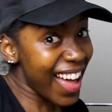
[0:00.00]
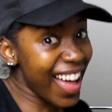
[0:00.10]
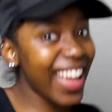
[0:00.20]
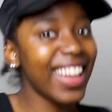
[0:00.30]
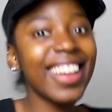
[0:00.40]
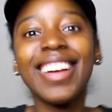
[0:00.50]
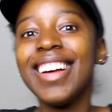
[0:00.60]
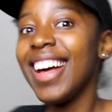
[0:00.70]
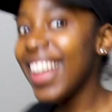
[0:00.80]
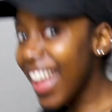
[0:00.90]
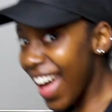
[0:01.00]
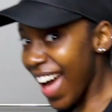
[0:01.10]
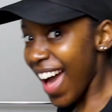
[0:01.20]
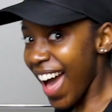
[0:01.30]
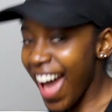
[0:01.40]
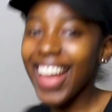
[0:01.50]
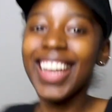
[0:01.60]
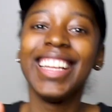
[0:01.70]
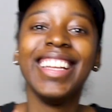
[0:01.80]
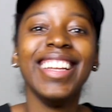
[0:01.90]
My fiance Farai is
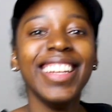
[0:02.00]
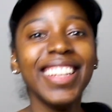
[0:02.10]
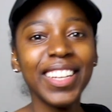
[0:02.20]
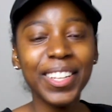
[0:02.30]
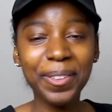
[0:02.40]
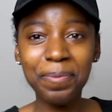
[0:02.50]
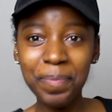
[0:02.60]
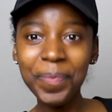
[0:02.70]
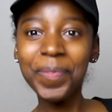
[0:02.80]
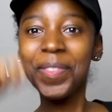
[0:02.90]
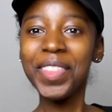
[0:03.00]
going to be doing my voiceover.